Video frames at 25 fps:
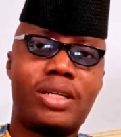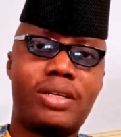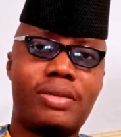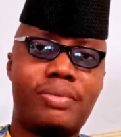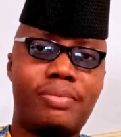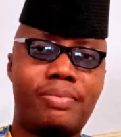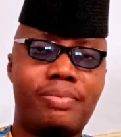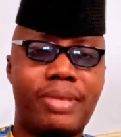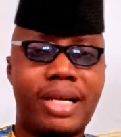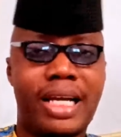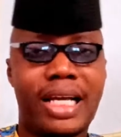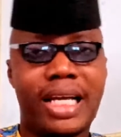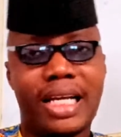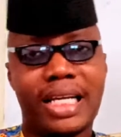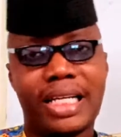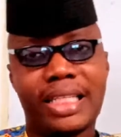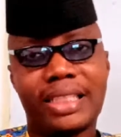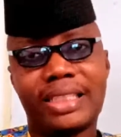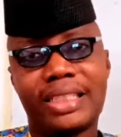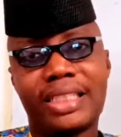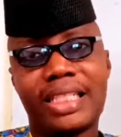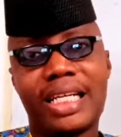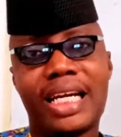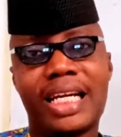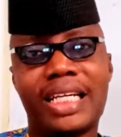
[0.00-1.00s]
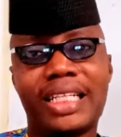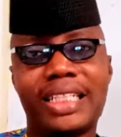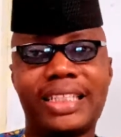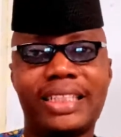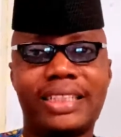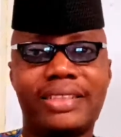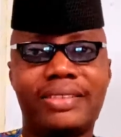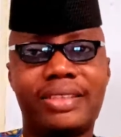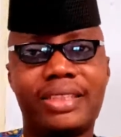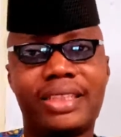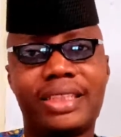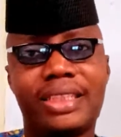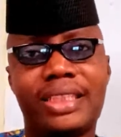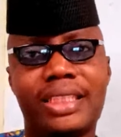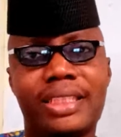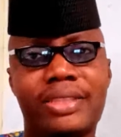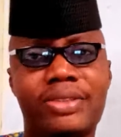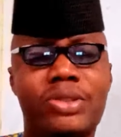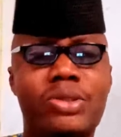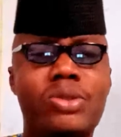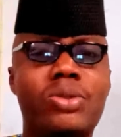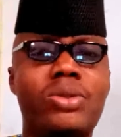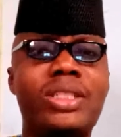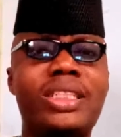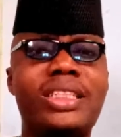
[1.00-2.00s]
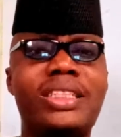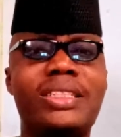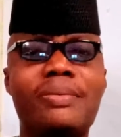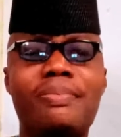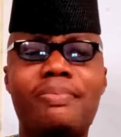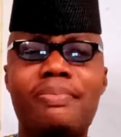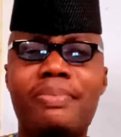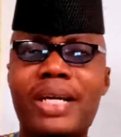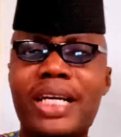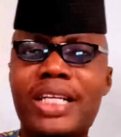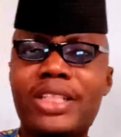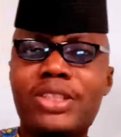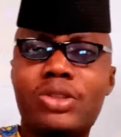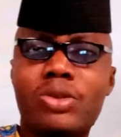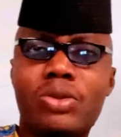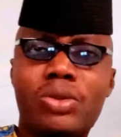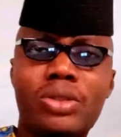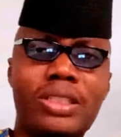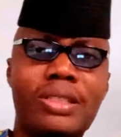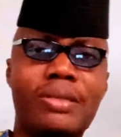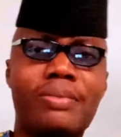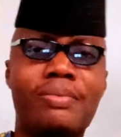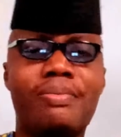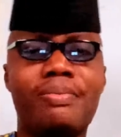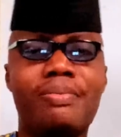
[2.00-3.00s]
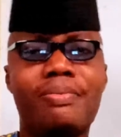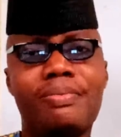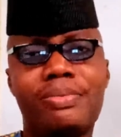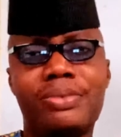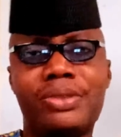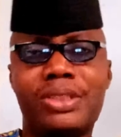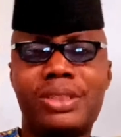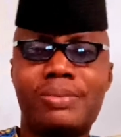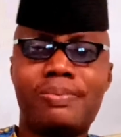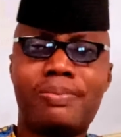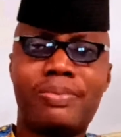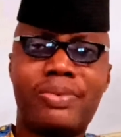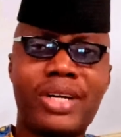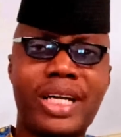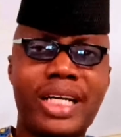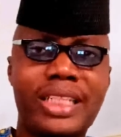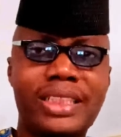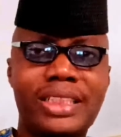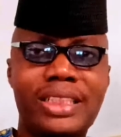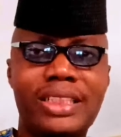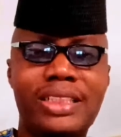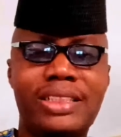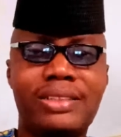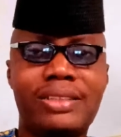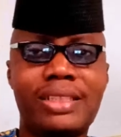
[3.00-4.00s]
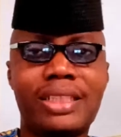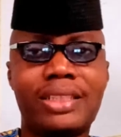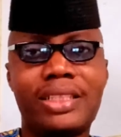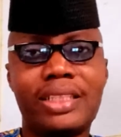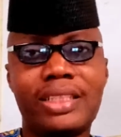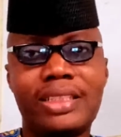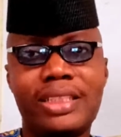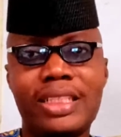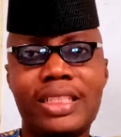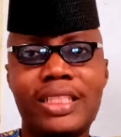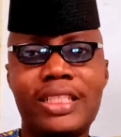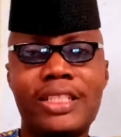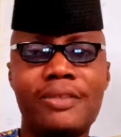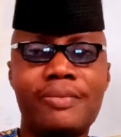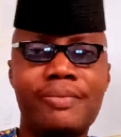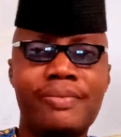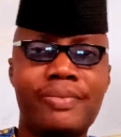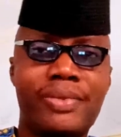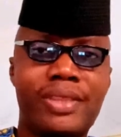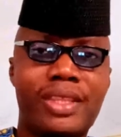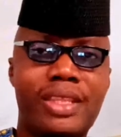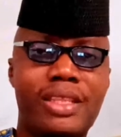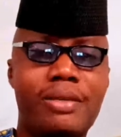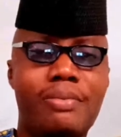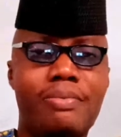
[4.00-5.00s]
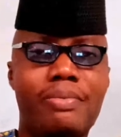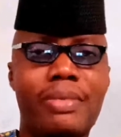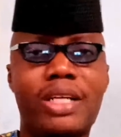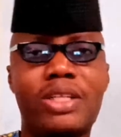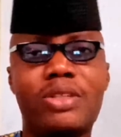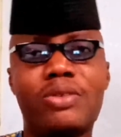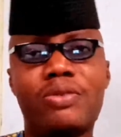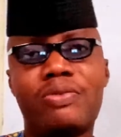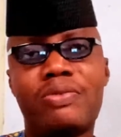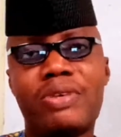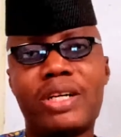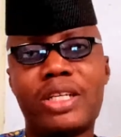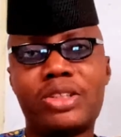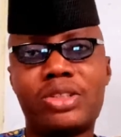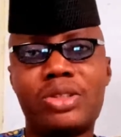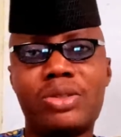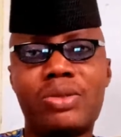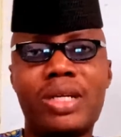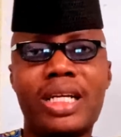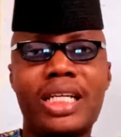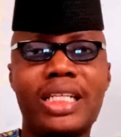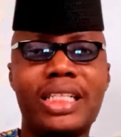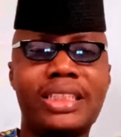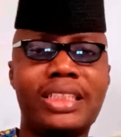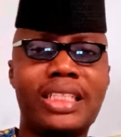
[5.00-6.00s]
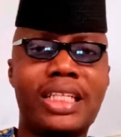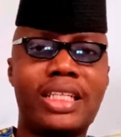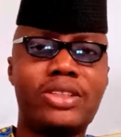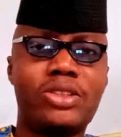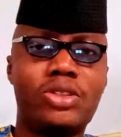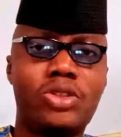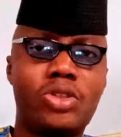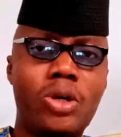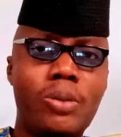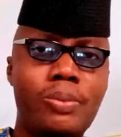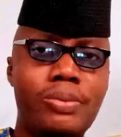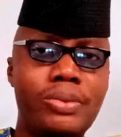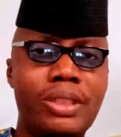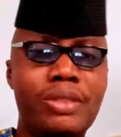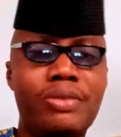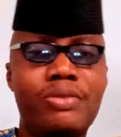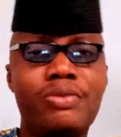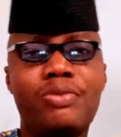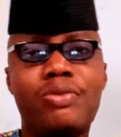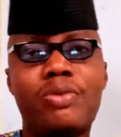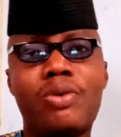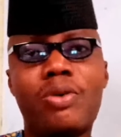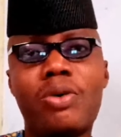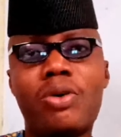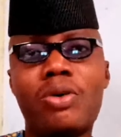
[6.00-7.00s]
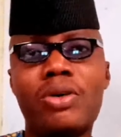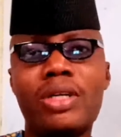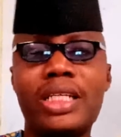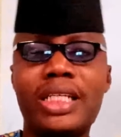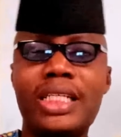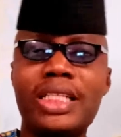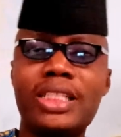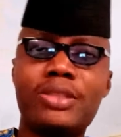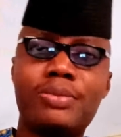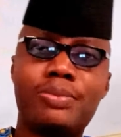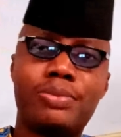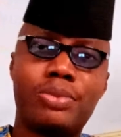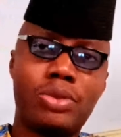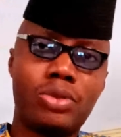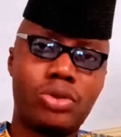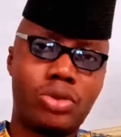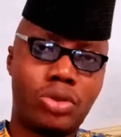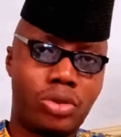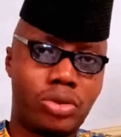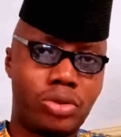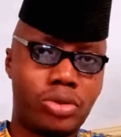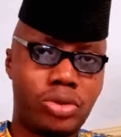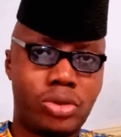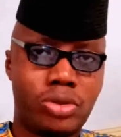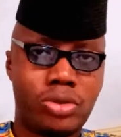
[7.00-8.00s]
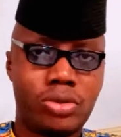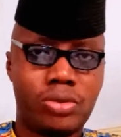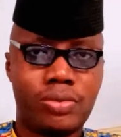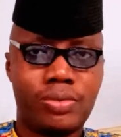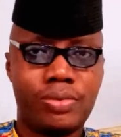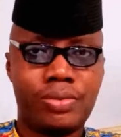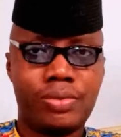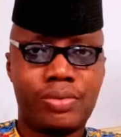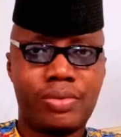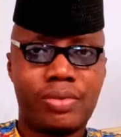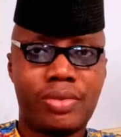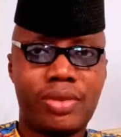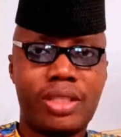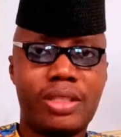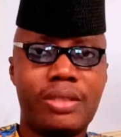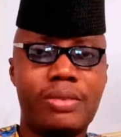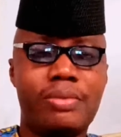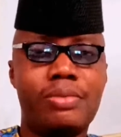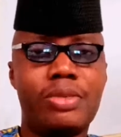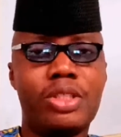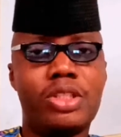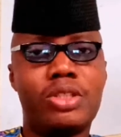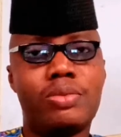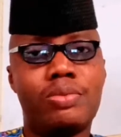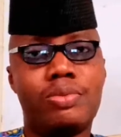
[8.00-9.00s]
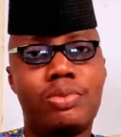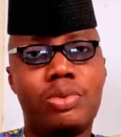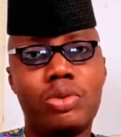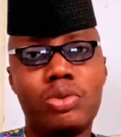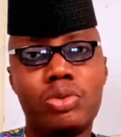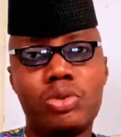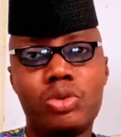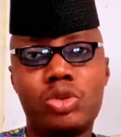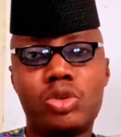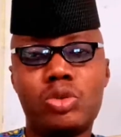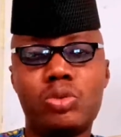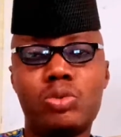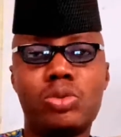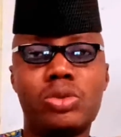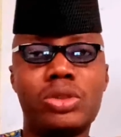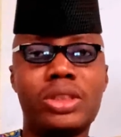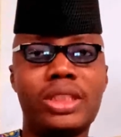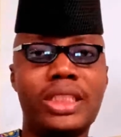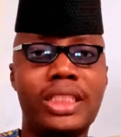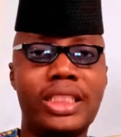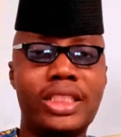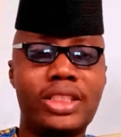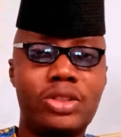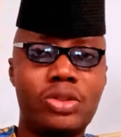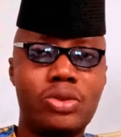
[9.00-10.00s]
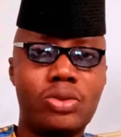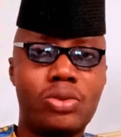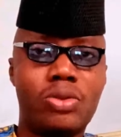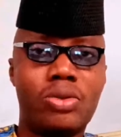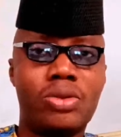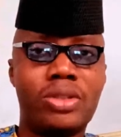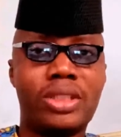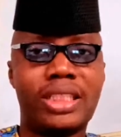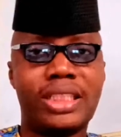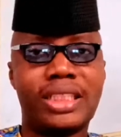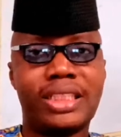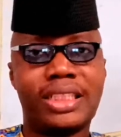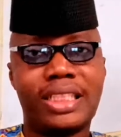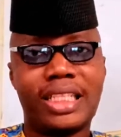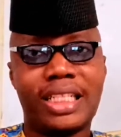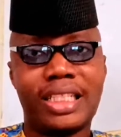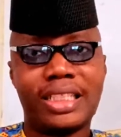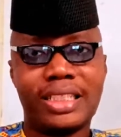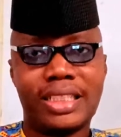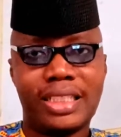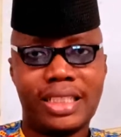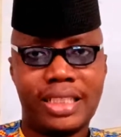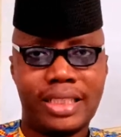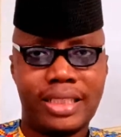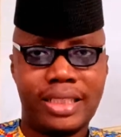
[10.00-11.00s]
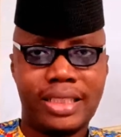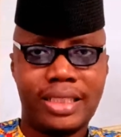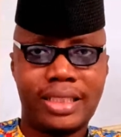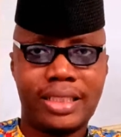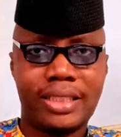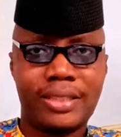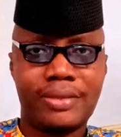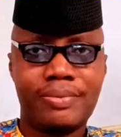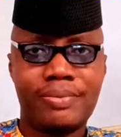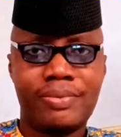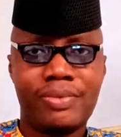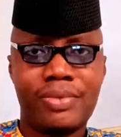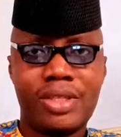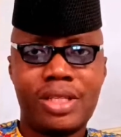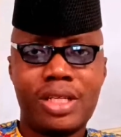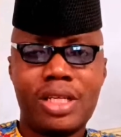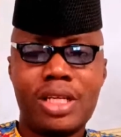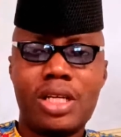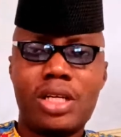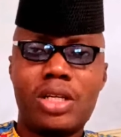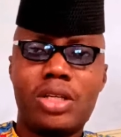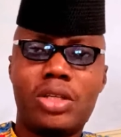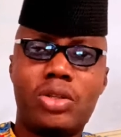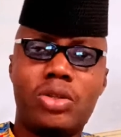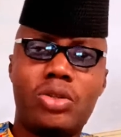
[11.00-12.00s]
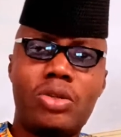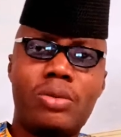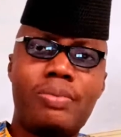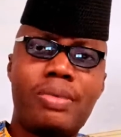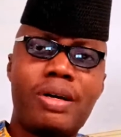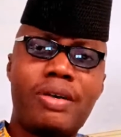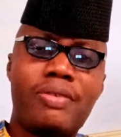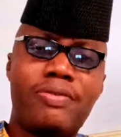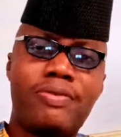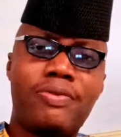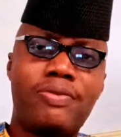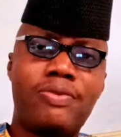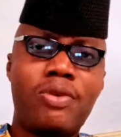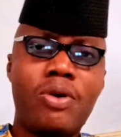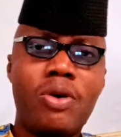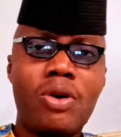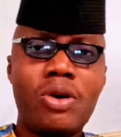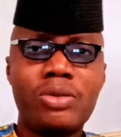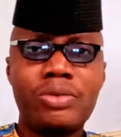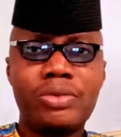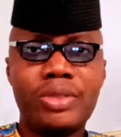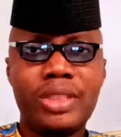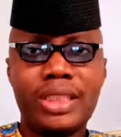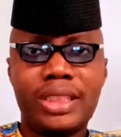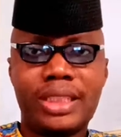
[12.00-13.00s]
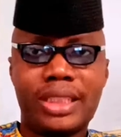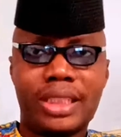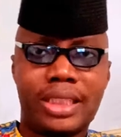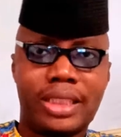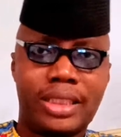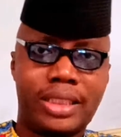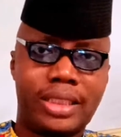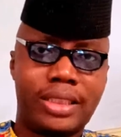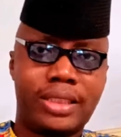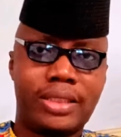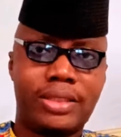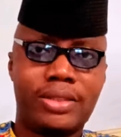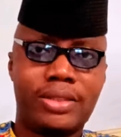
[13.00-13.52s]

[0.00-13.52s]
buyers and increase sales. So it depends on the pricing strategy the manufacturer is adopting for his product. Ms. Bolus would need to understand this. Number 4 reason